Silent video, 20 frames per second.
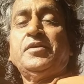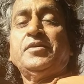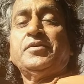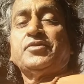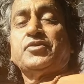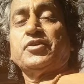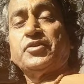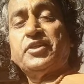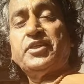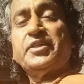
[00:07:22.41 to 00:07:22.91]

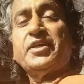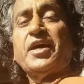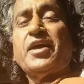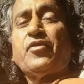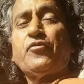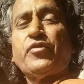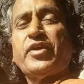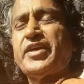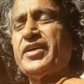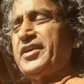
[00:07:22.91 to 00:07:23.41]
So these
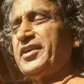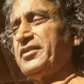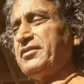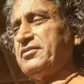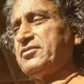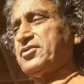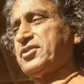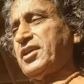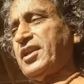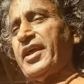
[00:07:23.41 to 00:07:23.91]
are very
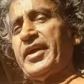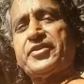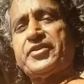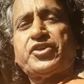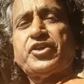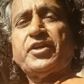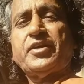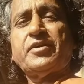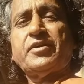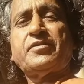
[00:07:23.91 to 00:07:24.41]

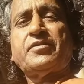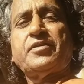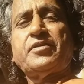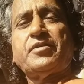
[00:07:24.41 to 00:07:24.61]
selected,